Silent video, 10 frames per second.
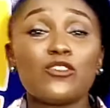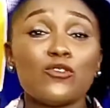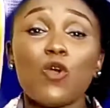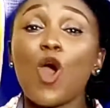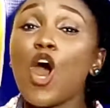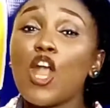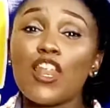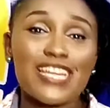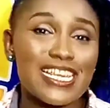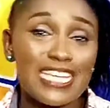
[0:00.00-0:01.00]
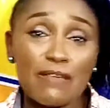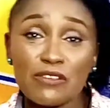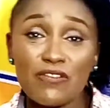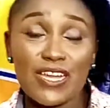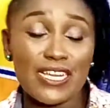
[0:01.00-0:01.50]
to all other types of
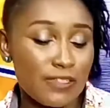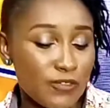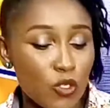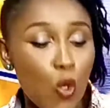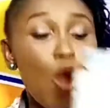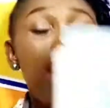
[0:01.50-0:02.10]
adhesive. So